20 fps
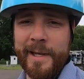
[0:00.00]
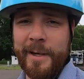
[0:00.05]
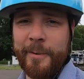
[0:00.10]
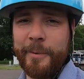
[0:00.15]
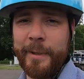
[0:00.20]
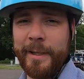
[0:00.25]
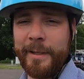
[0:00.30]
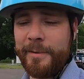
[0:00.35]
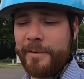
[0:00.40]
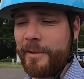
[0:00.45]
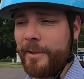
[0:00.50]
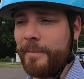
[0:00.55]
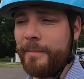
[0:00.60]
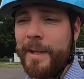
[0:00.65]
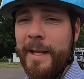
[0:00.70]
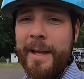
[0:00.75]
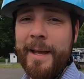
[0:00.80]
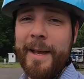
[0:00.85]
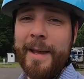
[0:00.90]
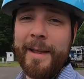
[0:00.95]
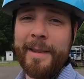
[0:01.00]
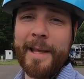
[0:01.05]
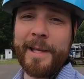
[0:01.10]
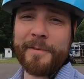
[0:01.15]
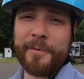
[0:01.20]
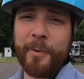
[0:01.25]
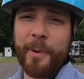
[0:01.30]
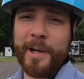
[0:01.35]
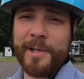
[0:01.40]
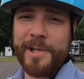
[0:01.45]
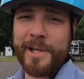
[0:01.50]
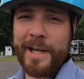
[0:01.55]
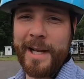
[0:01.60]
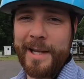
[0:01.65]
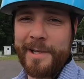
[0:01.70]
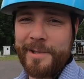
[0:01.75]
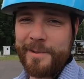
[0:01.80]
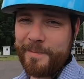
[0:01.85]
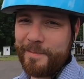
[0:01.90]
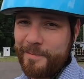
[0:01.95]
that way. So thanks for watching,
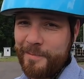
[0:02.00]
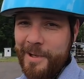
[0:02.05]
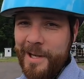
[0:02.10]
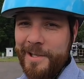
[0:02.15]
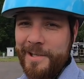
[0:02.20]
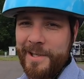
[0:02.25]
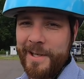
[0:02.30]
guys. Ride